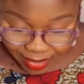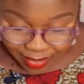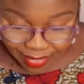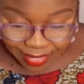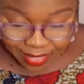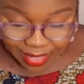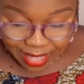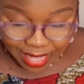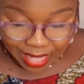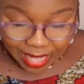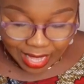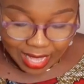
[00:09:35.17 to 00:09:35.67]

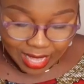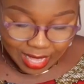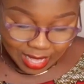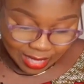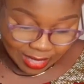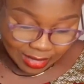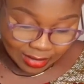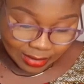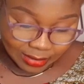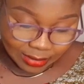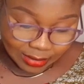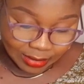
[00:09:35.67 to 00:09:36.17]
thing
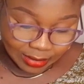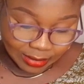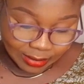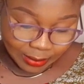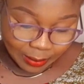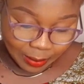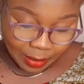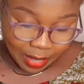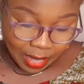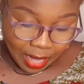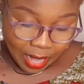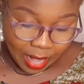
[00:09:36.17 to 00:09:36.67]
is
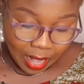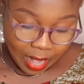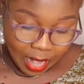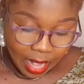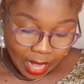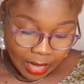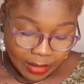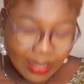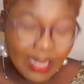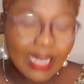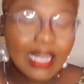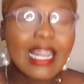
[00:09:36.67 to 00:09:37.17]

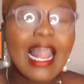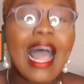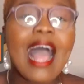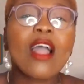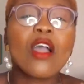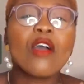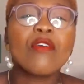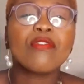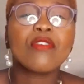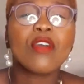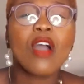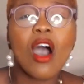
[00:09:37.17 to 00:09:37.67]
the lack
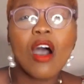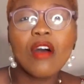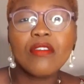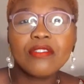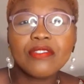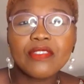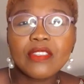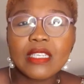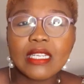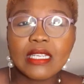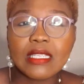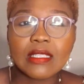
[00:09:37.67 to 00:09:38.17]
of
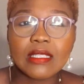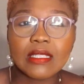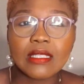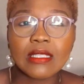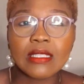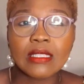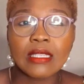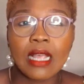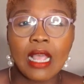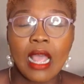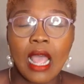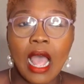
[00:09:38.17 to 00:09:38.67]
confidence.
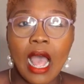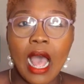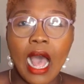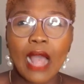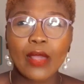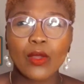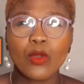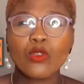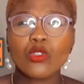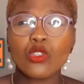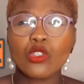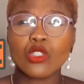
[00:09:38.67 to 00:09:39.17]
Are
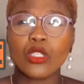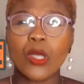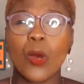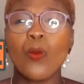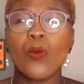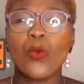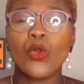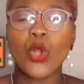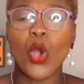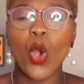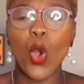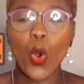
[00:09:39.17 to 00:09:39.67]
you
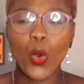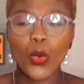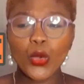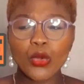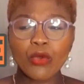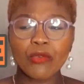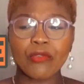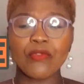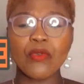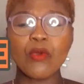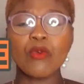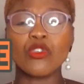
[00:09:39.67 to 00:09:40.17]
someone who
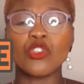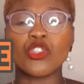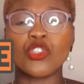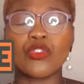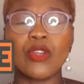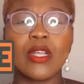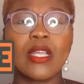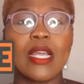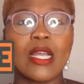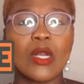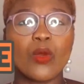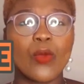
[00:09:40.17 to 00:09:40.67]
you feel
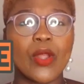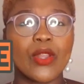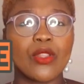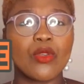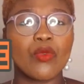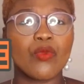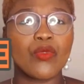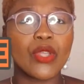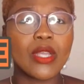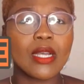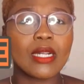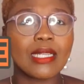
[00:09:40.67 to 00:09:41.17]
triggered when you
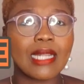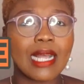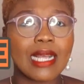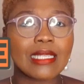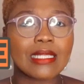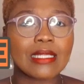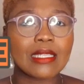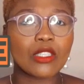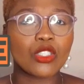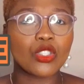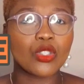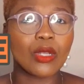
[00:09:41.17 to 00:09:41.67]
realize
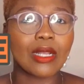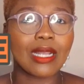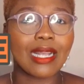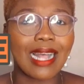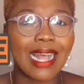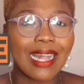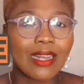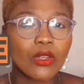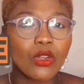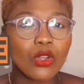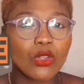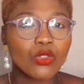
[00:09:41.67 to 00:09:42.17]
that you
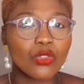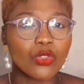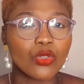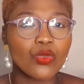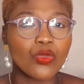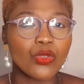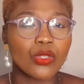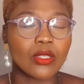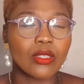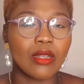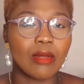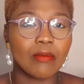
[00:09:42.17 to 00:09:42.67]
cannot do
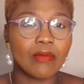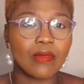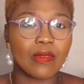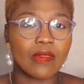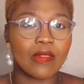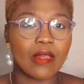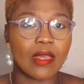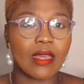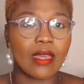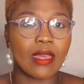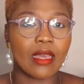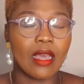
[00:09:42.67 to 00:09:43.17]

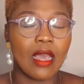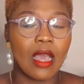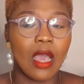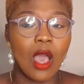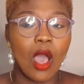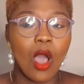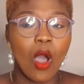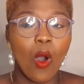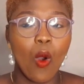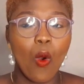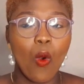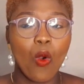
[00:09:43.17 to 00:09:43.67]
something,
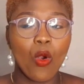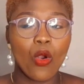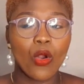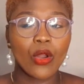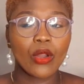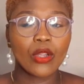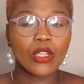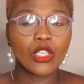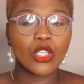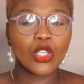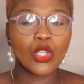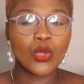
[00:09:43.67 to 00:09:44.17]
or
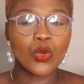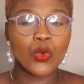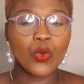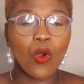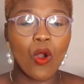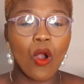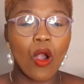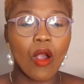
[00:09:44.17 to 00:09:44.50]
you